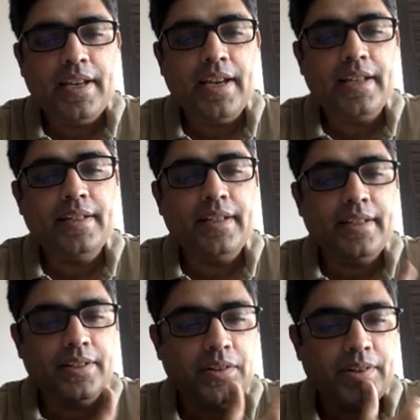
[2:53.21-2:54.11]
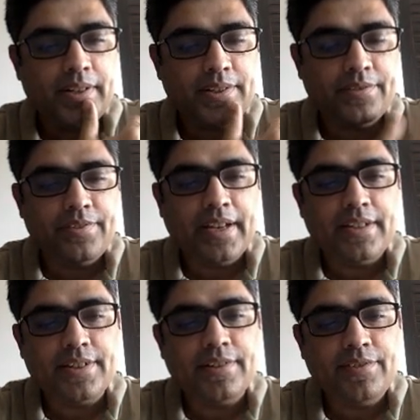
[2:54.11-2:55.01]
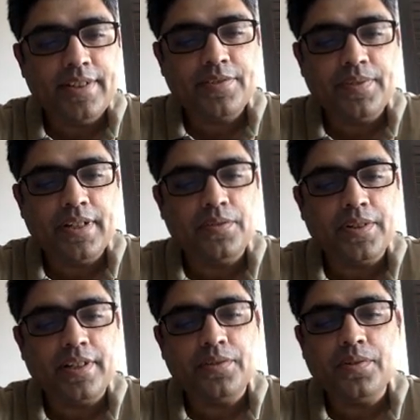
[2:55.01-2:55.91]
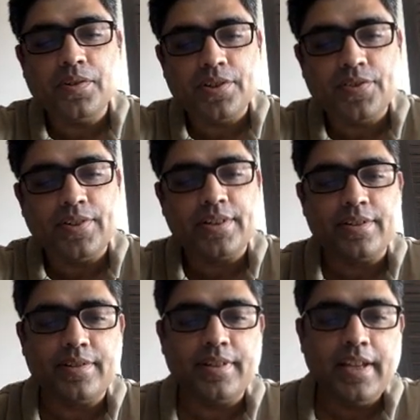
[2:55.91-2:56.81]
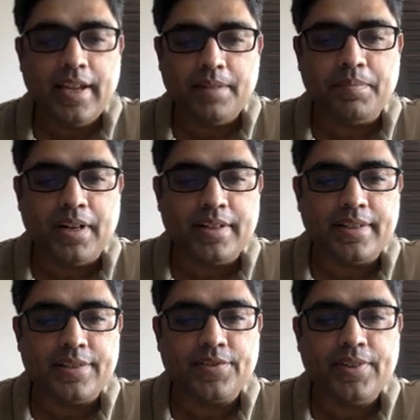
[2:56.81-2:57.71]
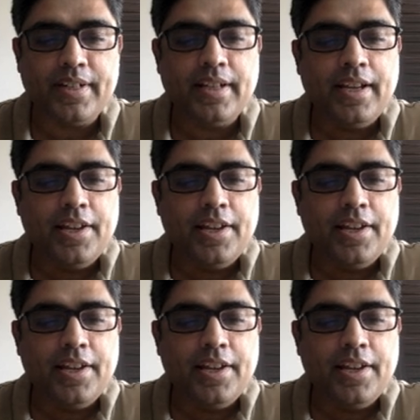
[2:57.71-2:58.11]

and in context of financial risk, we are looking into cost structure and margins, right?